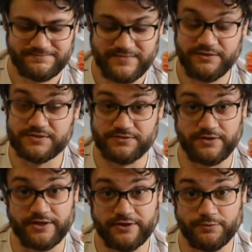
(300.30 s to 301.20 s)
It was a
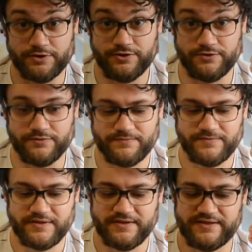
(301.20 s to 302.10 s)
really good one too.
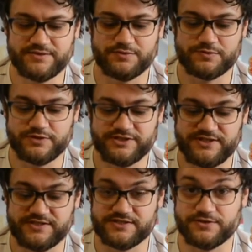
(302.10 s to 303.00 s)
This was where
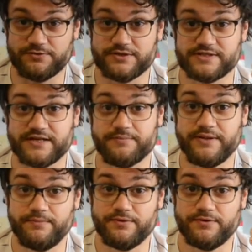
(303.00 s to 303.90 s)
Jesus told us that
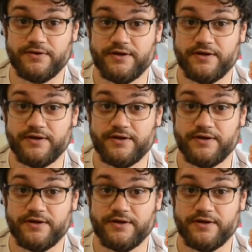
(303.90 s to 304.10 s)
people